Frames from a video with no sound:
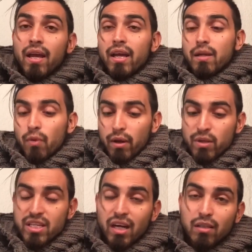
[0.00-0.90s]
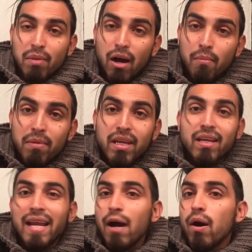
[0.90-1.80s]
Anyway, we talked about me
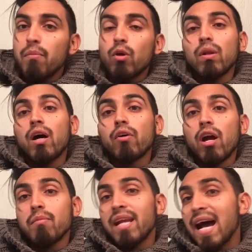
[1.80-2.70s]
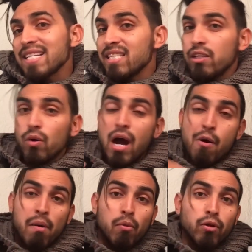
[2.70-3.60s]
and how I'm no longer on minoxidil,
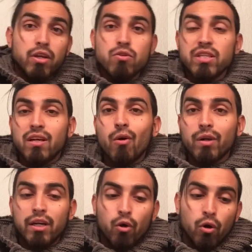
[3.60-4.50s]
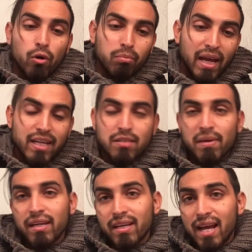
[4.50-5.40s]
how I'm only using coconut oil, black
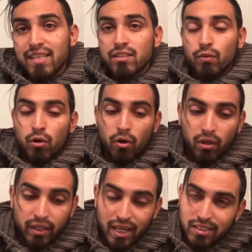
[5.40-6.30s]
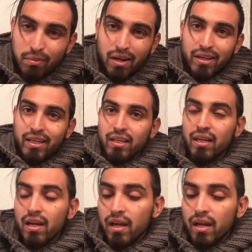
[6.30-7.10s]
Jamaican castor oil, and that's about it.